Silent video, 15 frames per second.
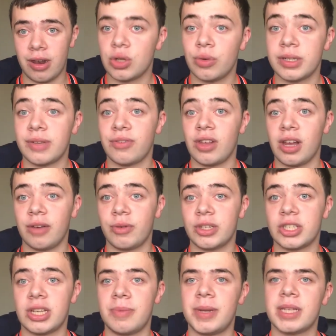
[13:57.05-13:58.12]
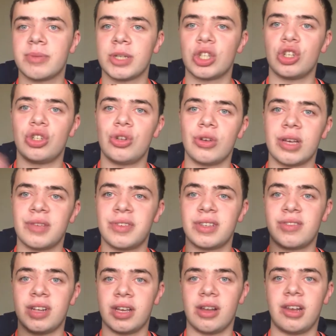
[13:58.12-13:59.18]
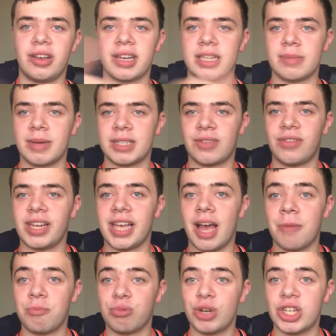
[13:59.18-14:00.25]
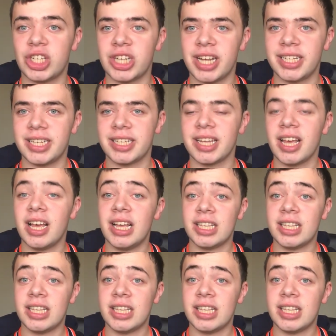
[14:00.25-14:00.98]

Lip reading: As always, if you like what you see, please make sure you do give this video a like. It's massively appreciated.